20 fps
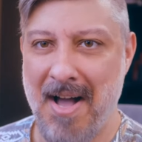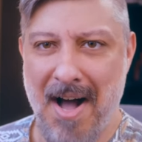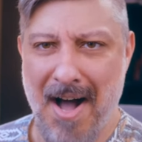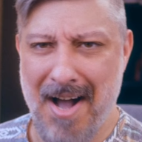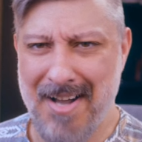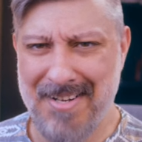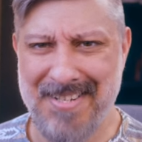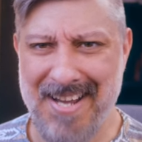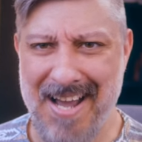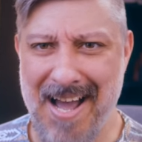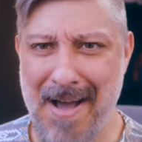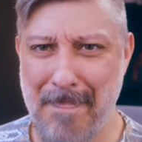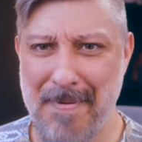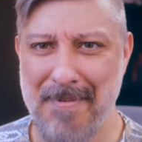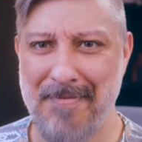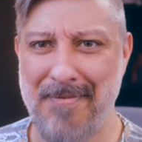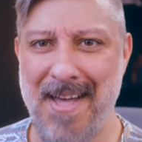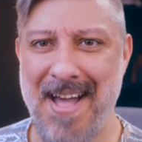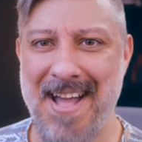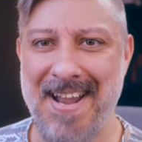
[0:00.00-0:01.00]
On top
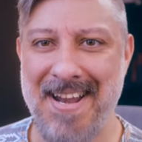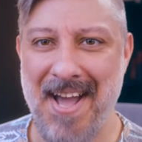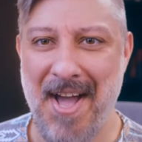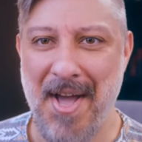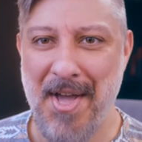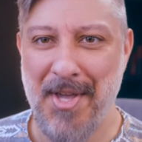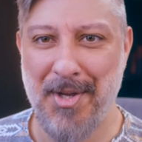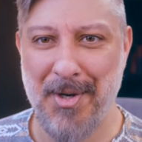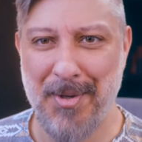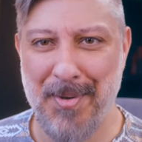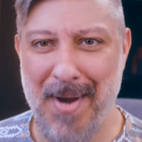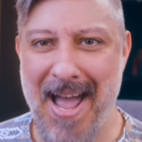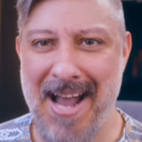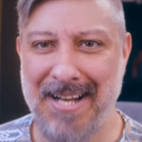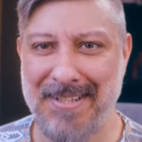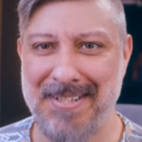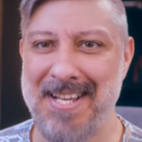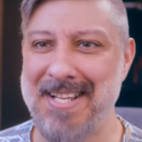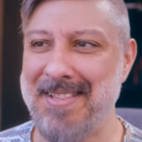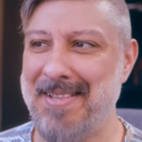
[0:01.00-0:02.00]
of that, you're
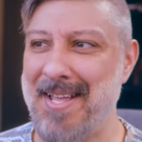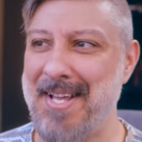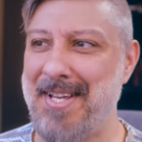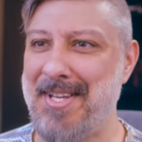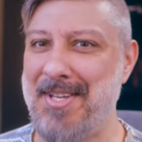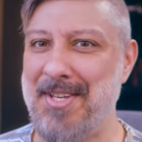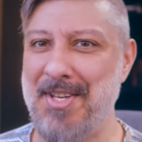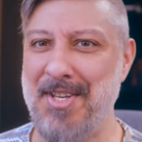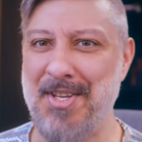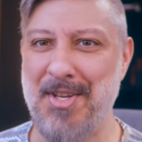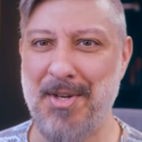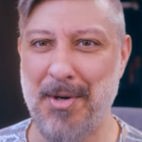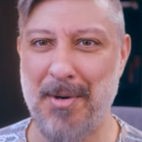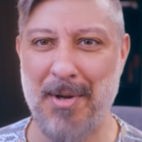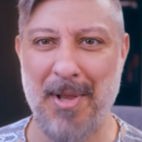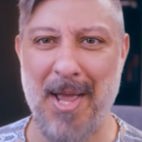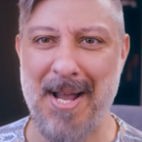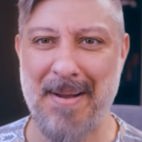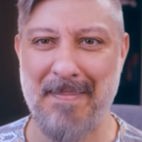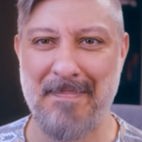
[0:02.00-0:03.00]
acting like you're
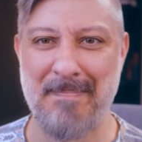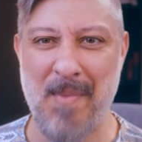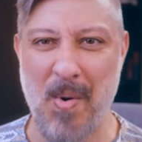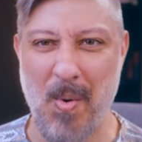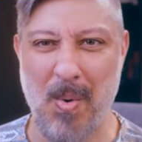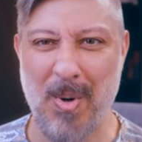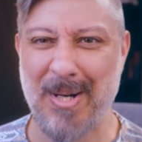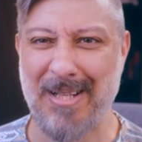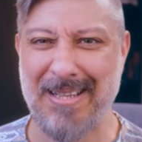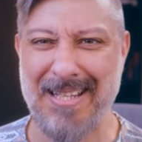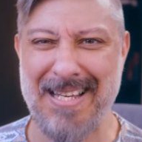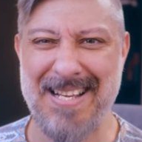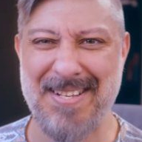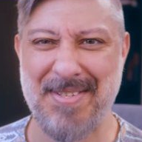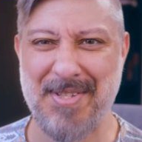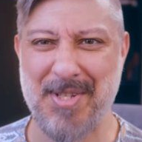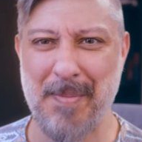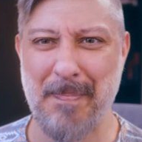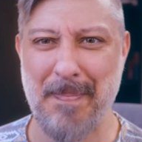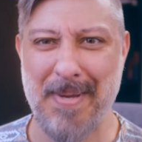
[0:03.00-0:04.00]
like morally
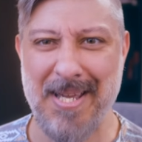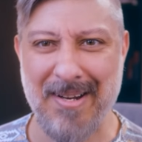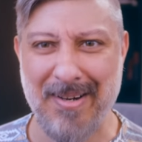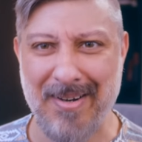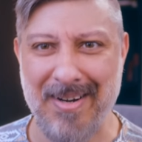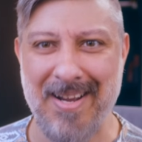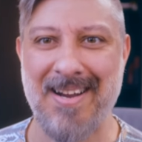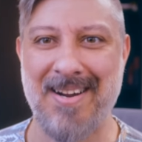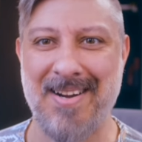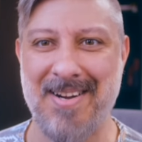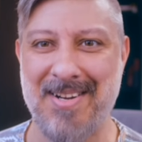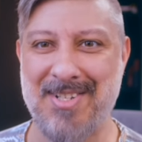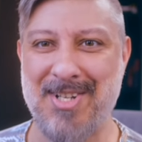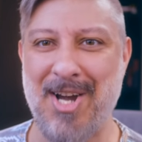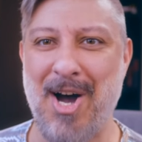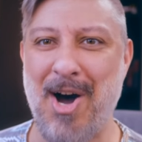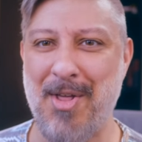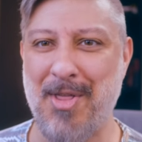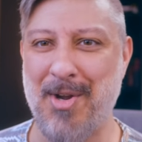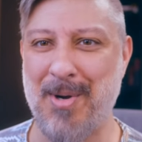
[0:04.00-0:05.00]
superior
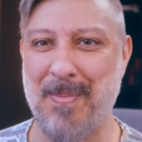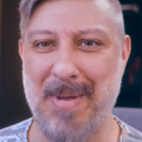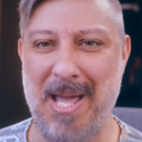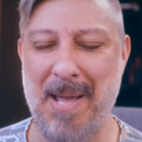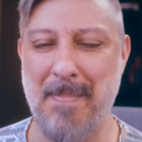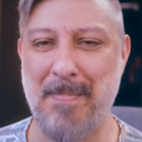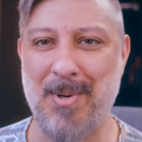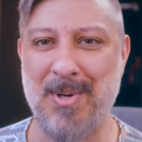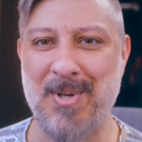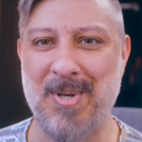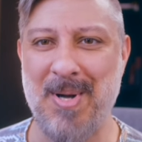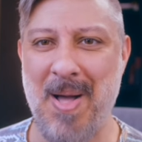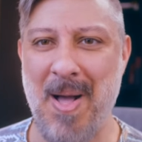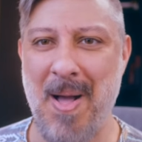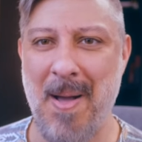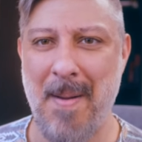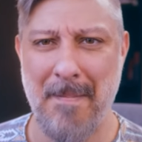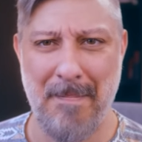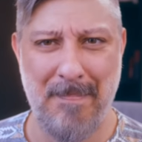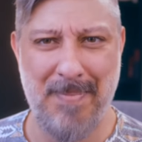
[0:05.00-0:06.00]
to other people
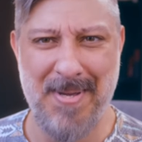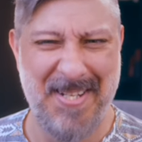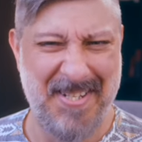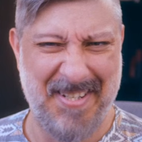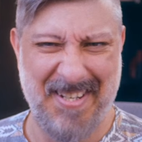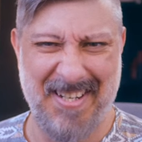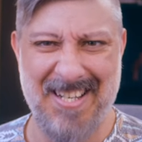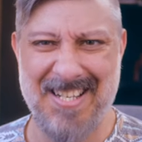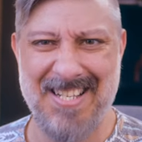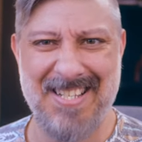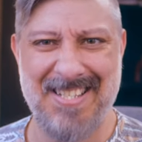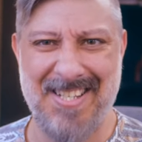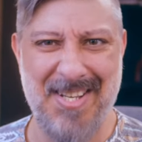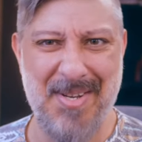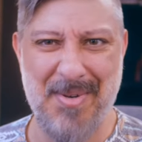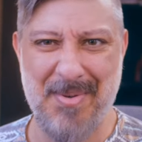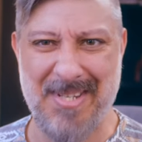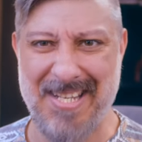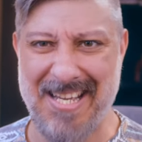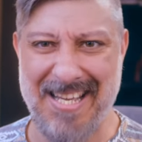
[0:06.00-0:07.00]
because
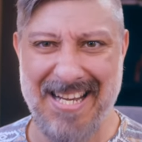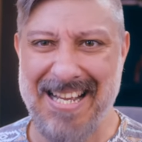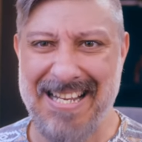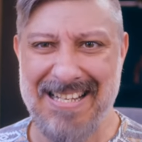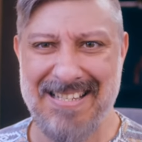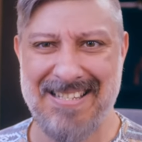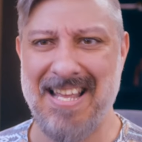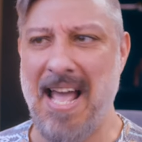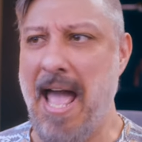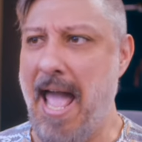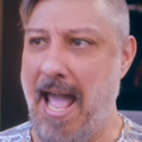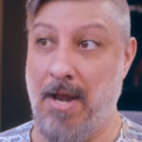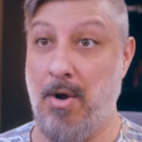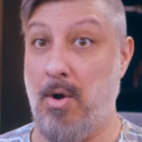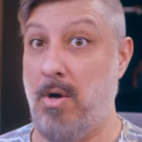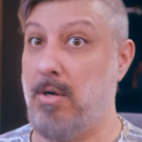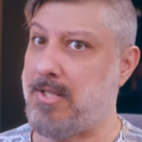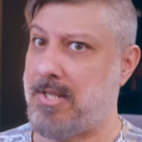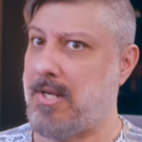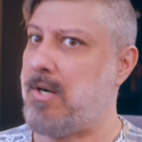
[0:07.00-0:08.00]
you did it. And
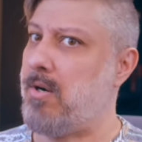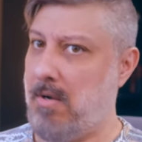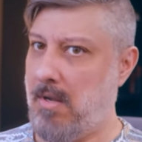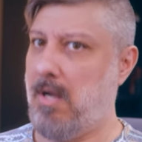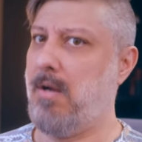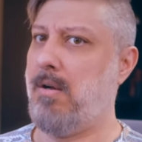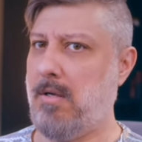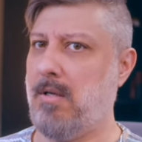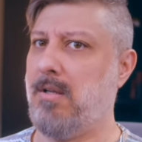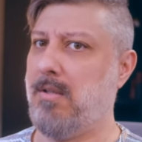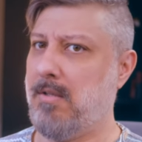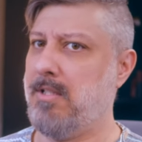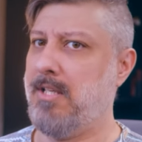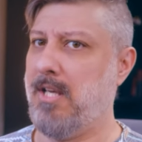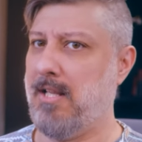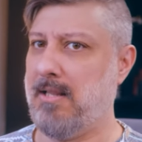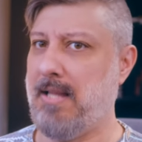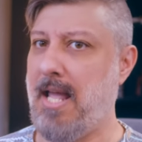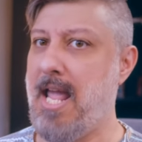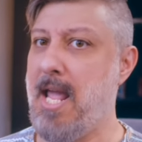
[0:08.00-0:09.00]
also, oh,
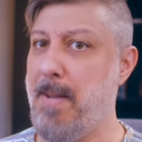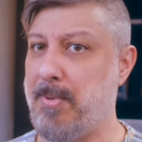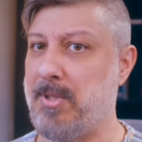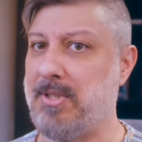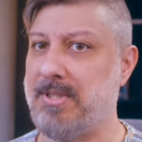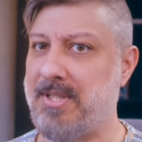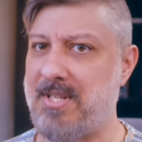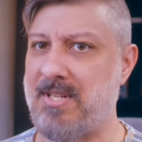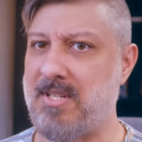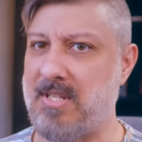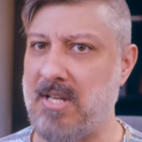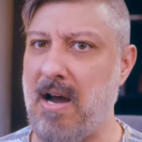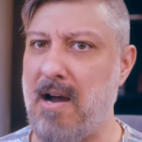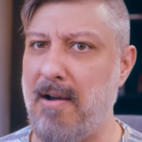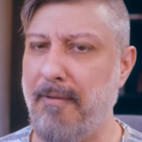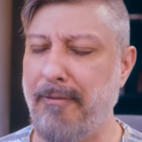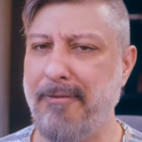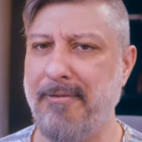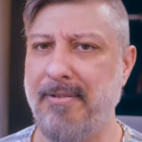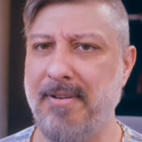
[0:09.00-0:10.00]
you labeled
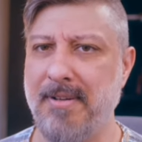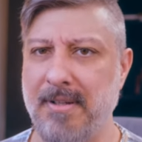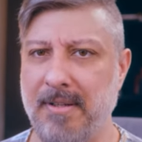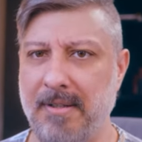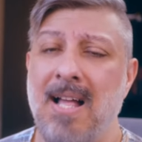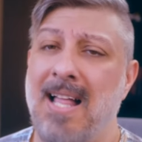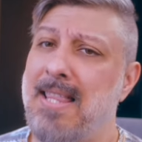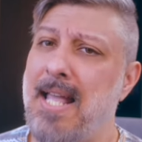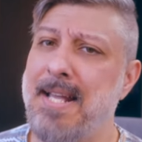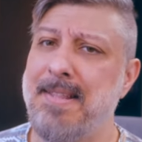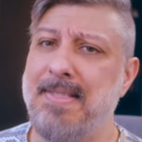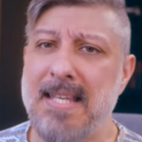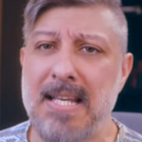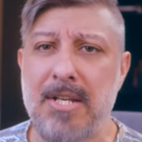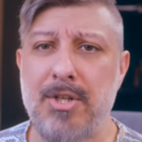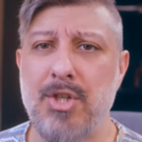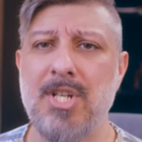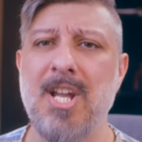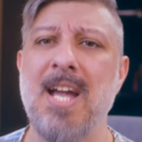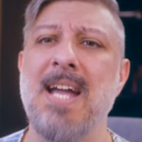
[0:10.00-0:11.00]
stuff. Like,
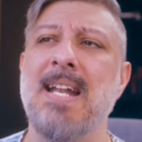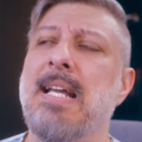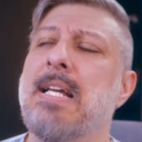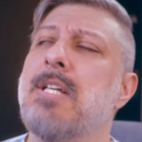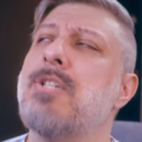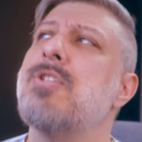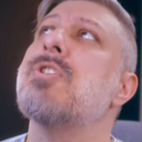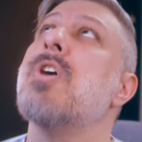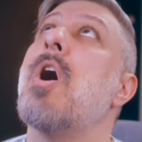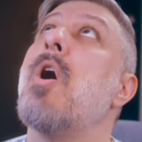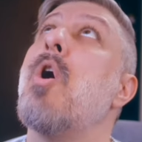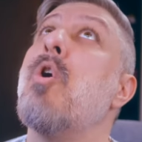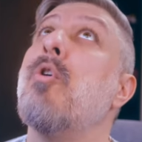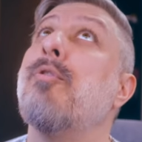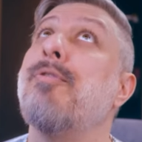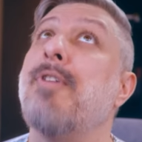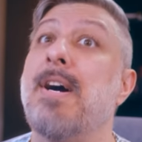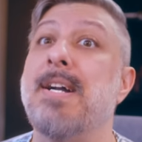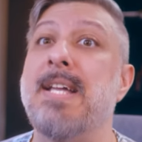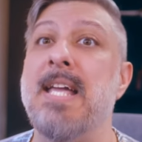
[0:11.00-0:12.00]
this shit is so
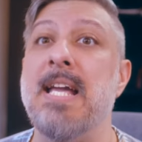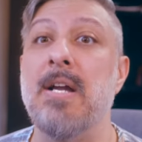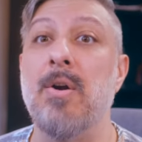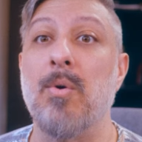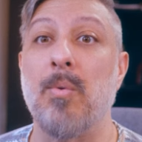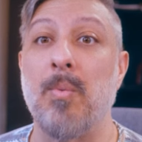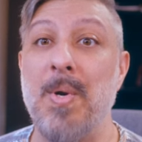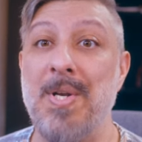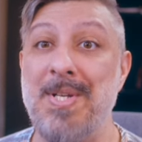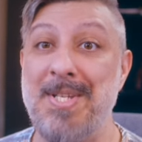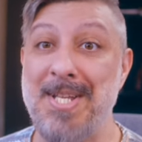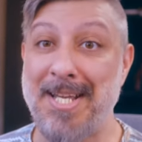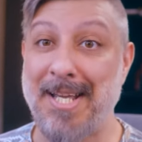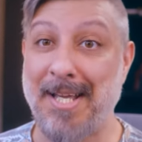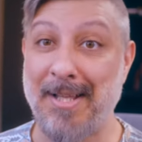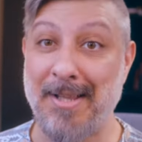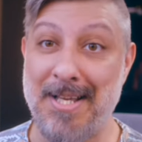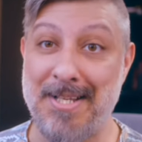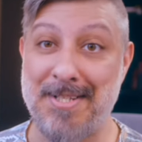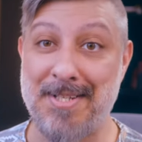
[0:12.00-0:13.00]
fucking
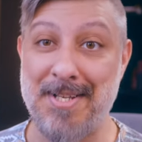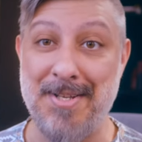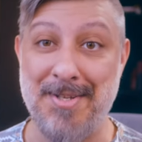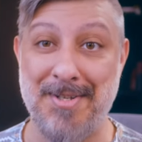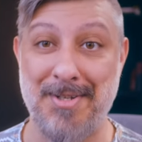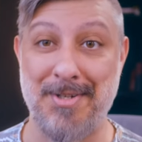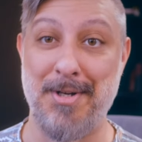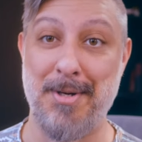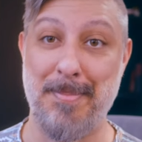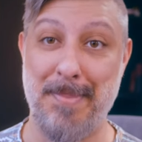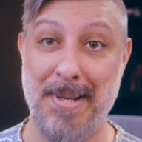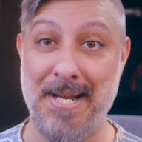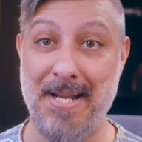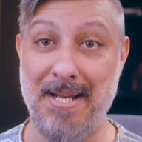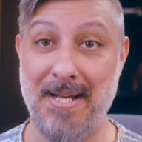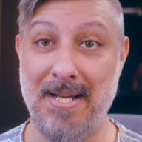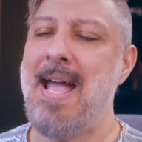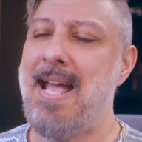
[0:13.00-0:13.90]
ridiculous and stupid.